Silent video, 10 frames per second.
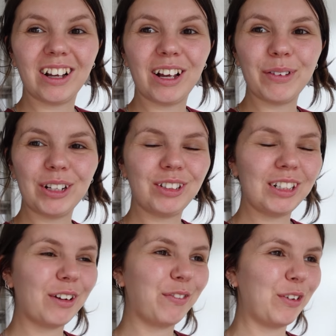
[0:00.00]
I'm actually
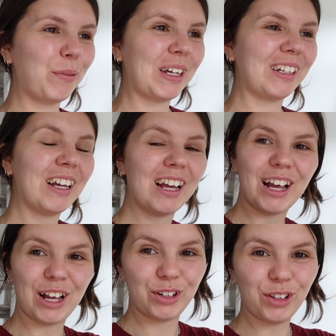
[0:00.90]
now filming
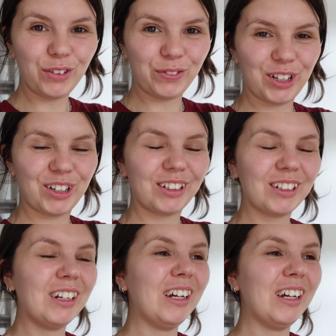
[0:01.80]
another vlog,